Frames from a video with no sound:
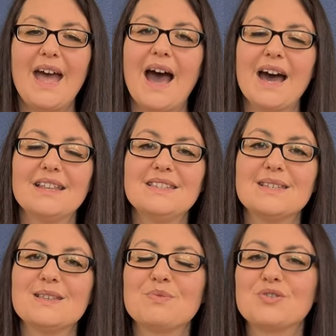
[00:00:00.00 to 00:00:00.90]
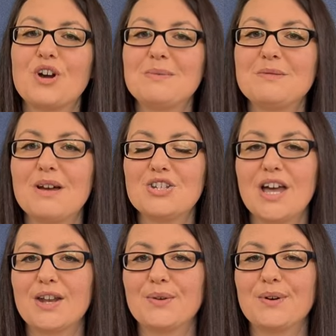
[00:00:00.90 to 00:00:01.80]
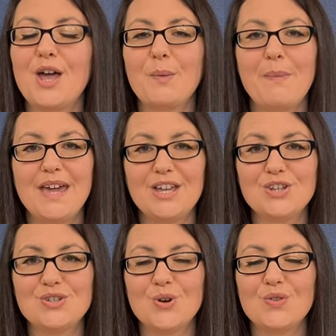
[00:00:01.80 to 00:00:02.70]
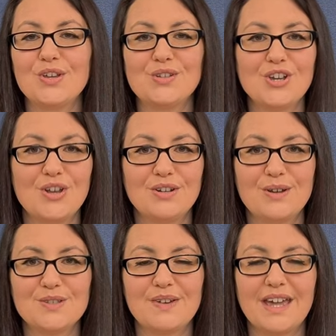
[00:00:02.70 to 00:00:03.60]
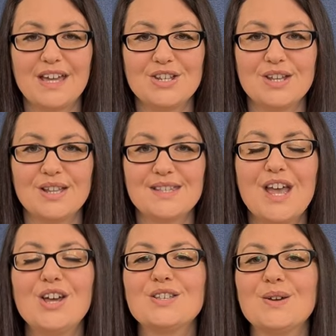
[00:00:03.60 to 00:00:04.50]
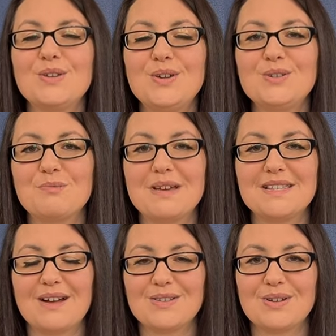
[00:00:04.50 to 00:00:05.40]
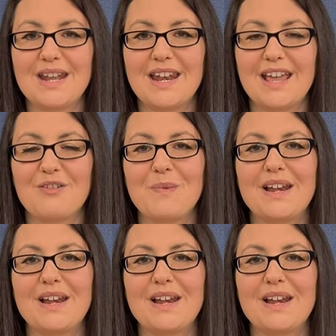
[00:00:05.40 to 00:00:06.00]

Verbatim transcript: and subscribe to my channel, making sure that you turn on notifications so you don't miss out on any of my